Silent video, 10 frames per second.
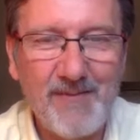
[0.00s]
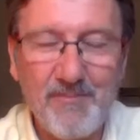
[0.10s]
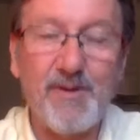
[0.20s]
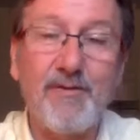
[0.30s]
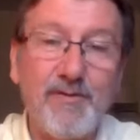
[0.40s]

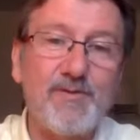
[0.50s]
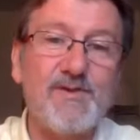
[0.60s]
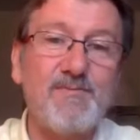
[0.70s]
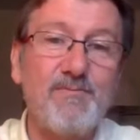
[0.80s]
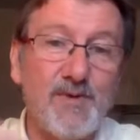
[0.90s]
But of
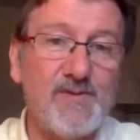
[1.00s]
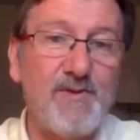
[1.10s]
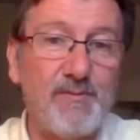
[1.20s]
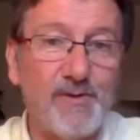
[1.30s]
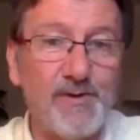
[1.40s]
course, most
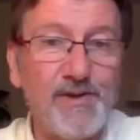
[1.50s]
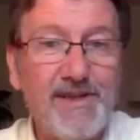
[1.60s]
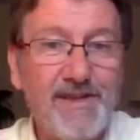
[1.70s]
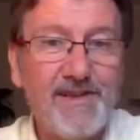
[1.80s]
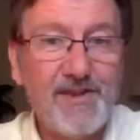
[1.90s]
people,
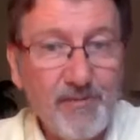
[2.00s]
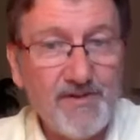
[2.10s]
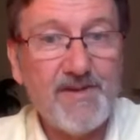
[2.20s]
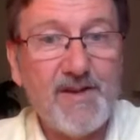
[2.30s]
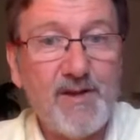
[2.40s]
they
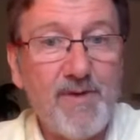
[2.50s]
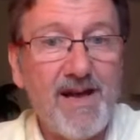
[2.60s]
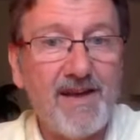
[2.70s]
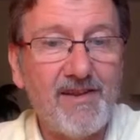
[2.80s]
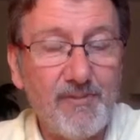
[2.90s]
want to hit back.